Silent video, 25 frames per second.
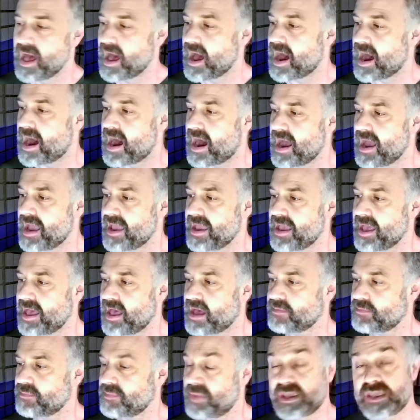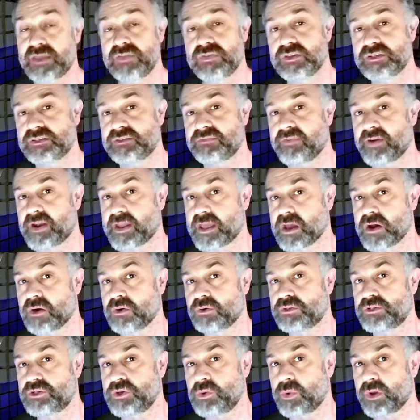I am making this video
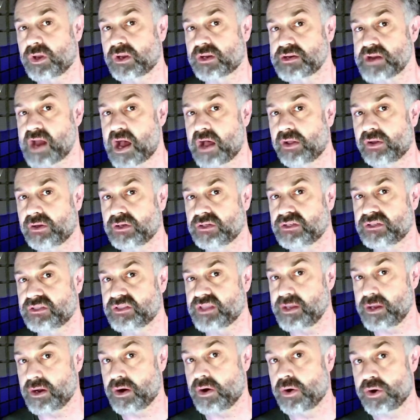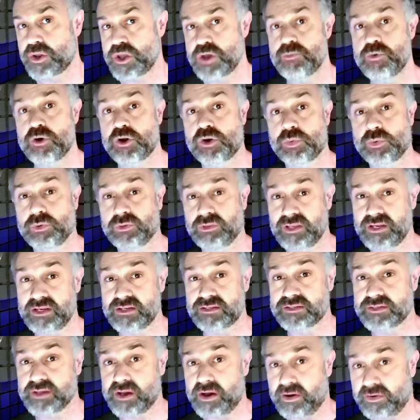to acknowledge the audiobook
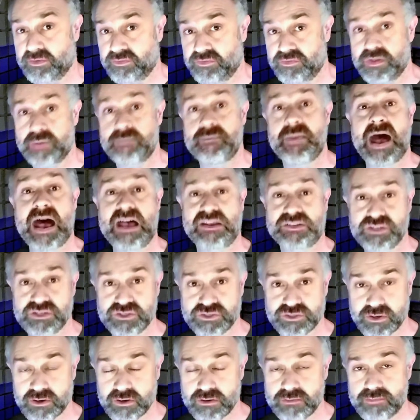release of The Passenger